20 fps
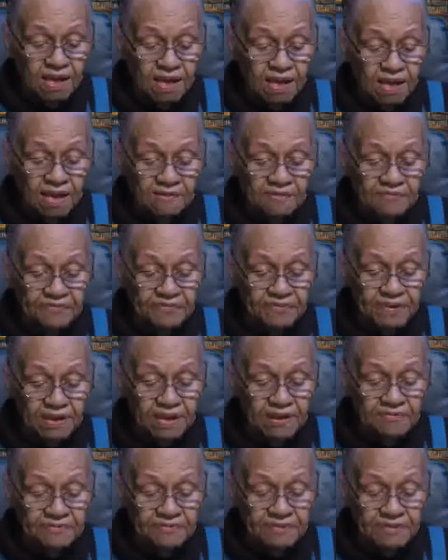If,
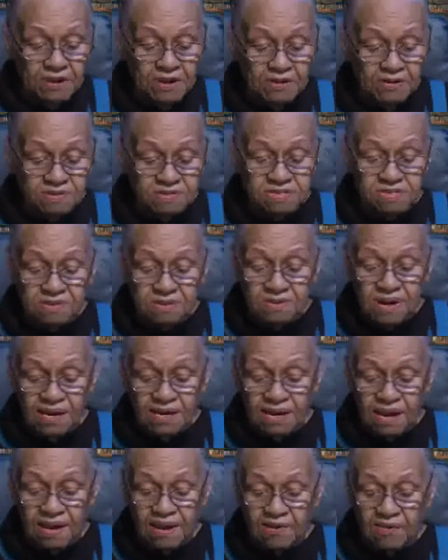if you shoot
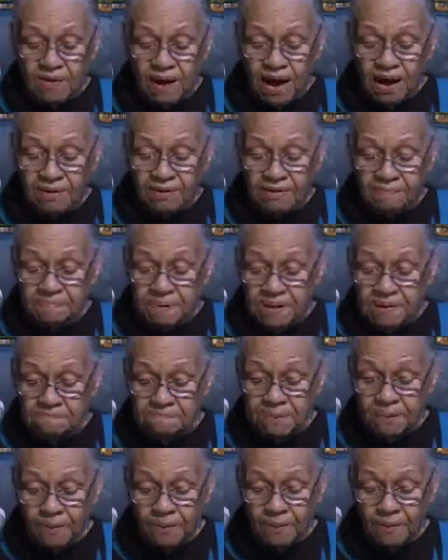in a crowd of
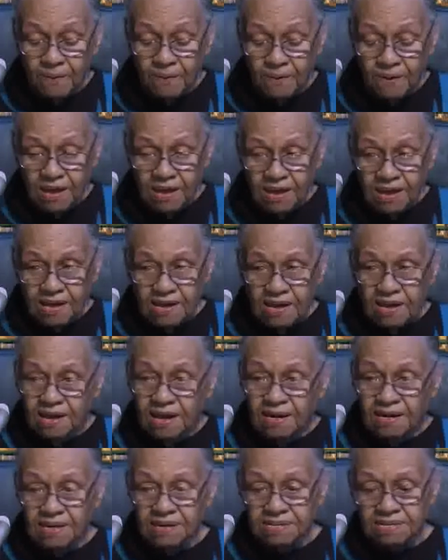people,
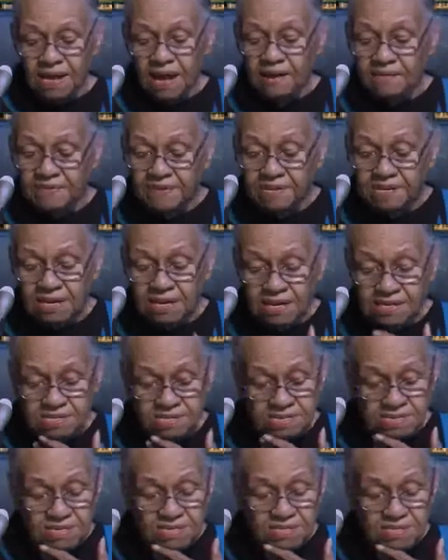it is
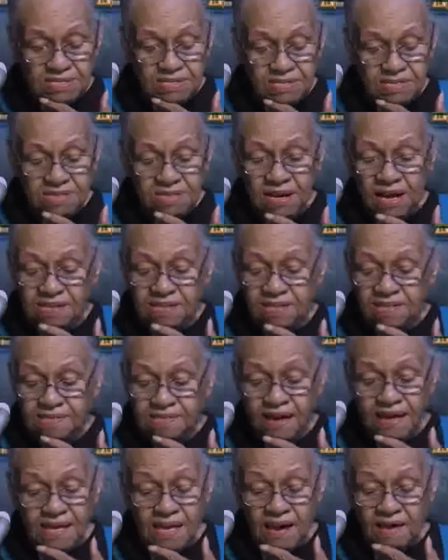evidence that
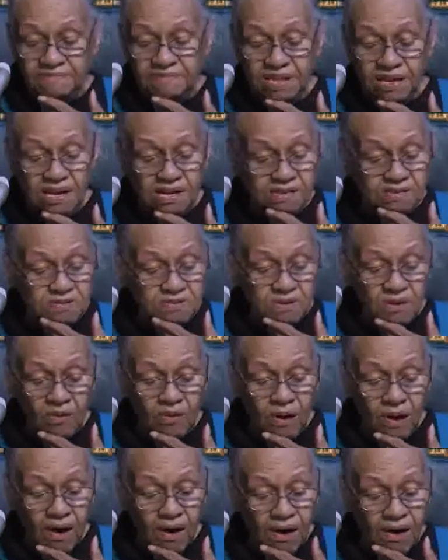they have done you no
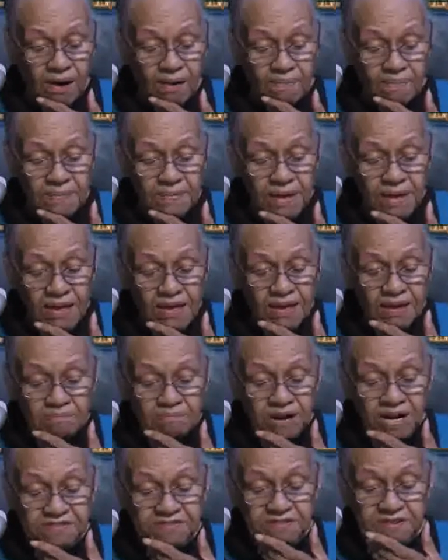harm,
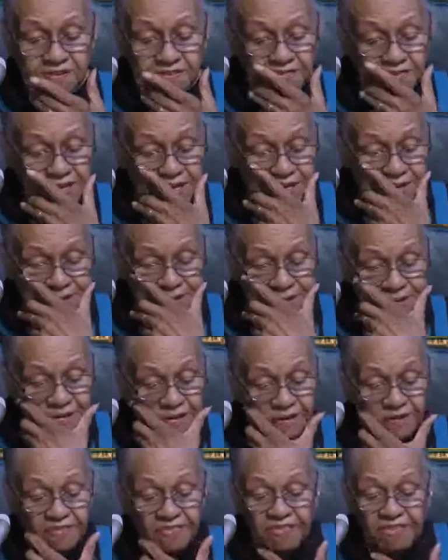but you think,
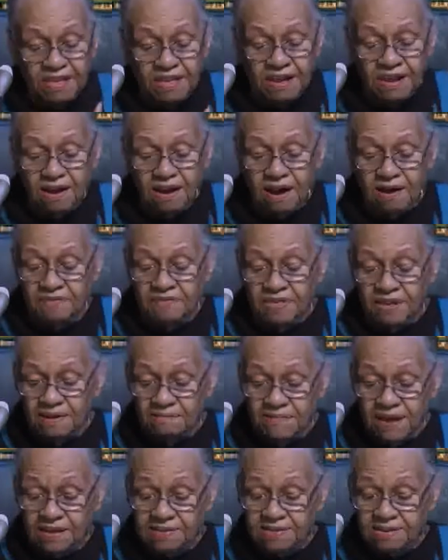you think of
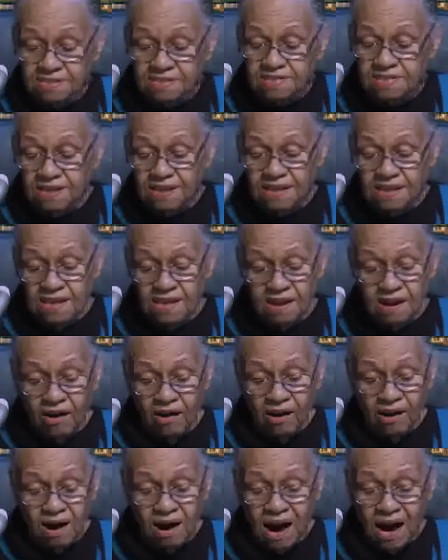them as a thing
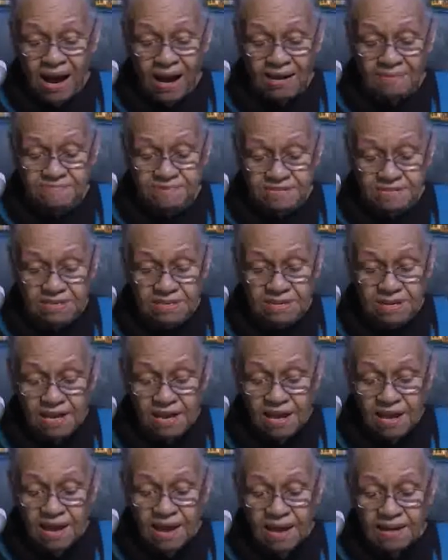or object.
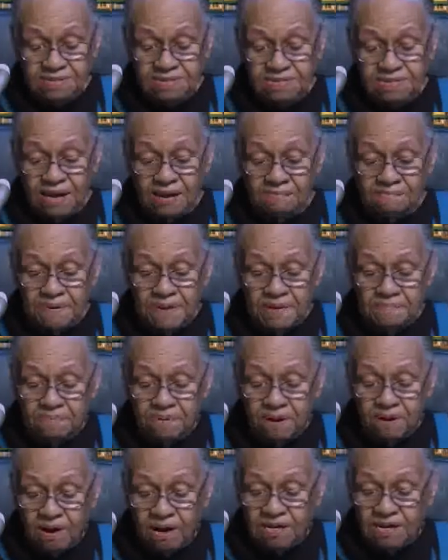And some
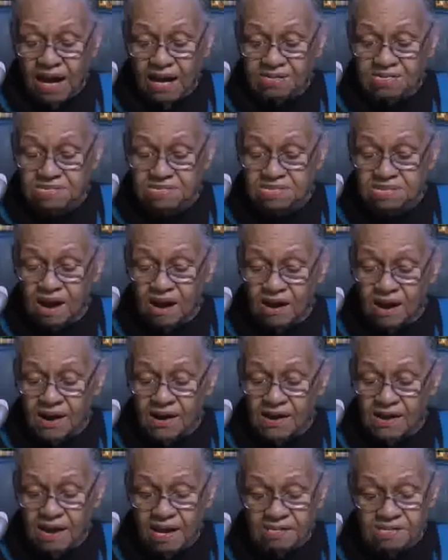people are not
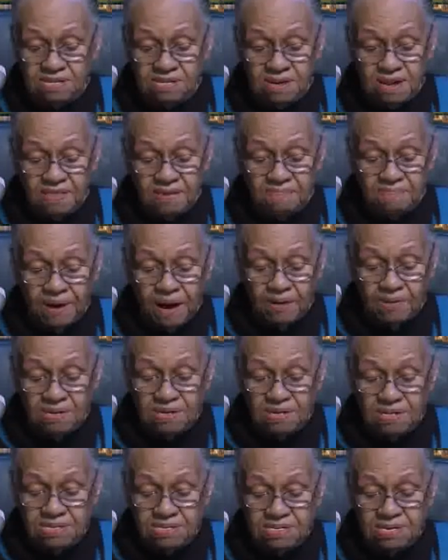sorry until the
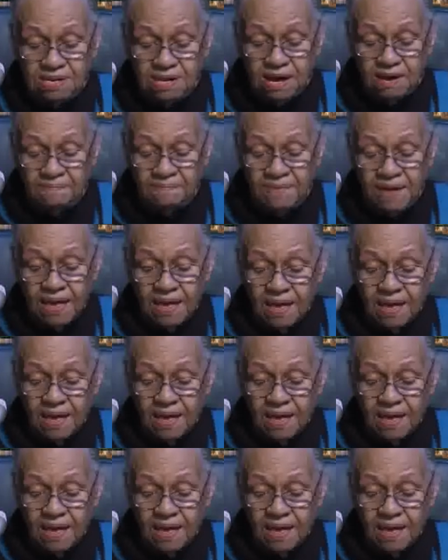police come.